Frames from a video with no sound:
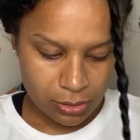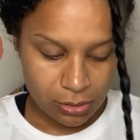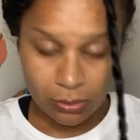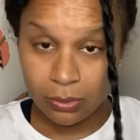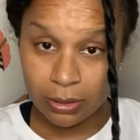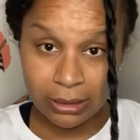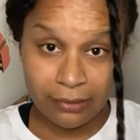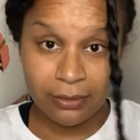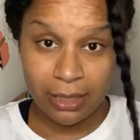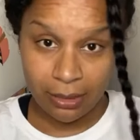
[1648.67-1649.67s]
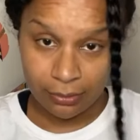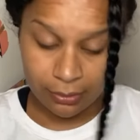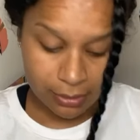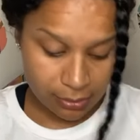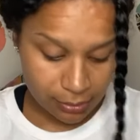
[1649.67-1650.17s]
Or leave it
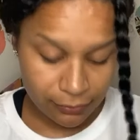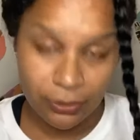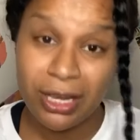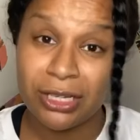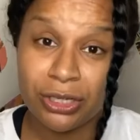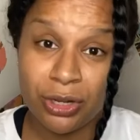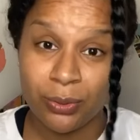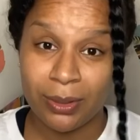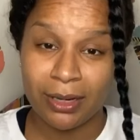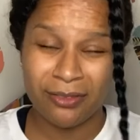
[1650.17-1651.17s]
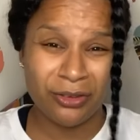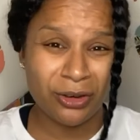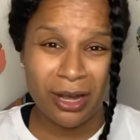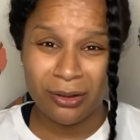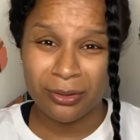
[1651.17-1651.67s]
out. If you guys are going, if you're
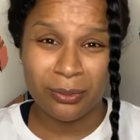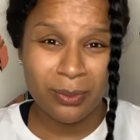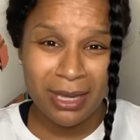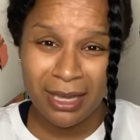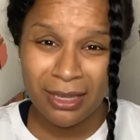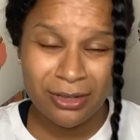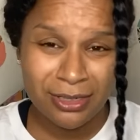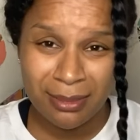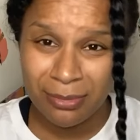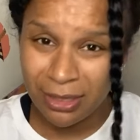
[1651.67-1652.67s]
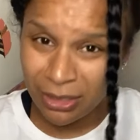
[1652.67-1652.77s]
out on the weekend or something,